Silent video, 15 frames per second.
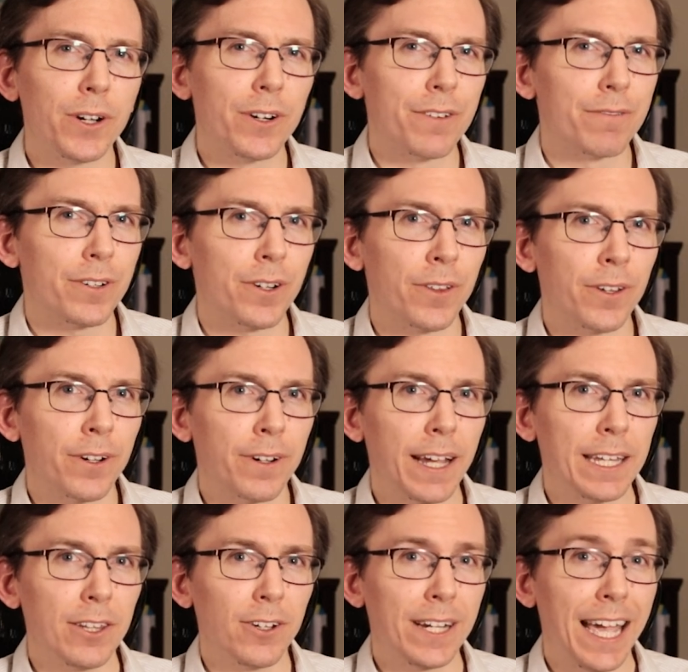go further
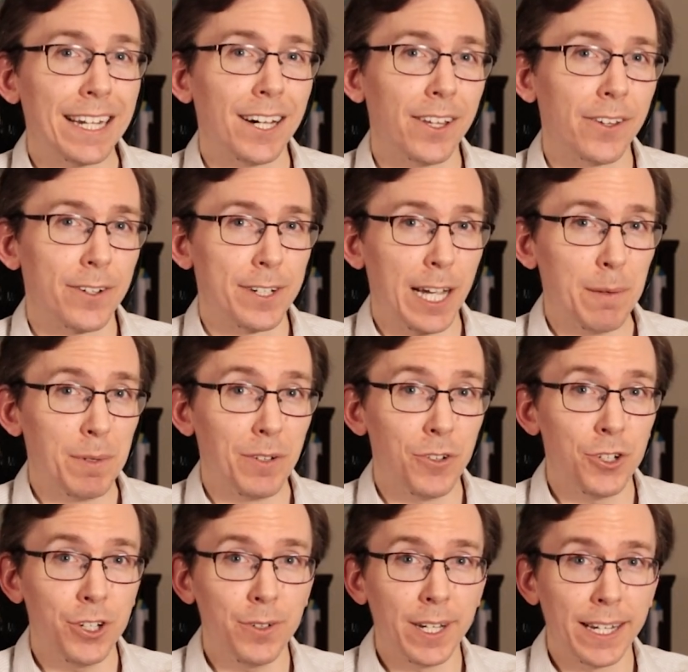and look at other types of
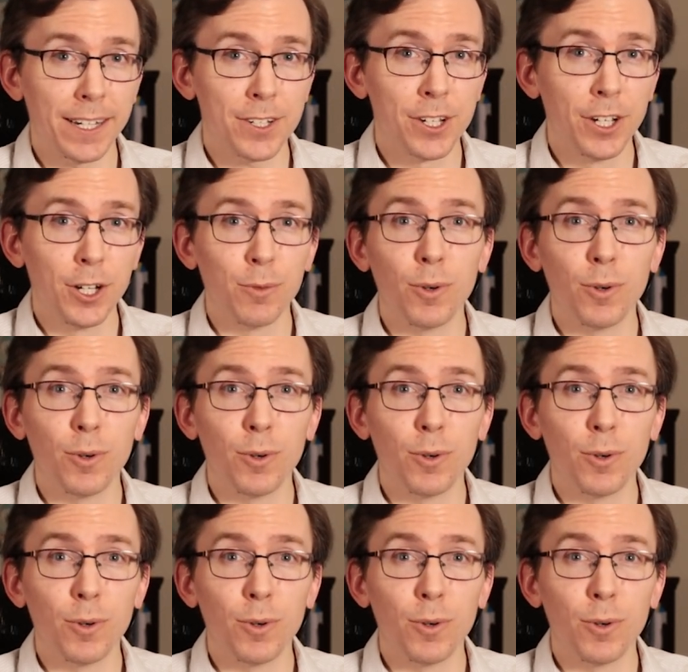shootings.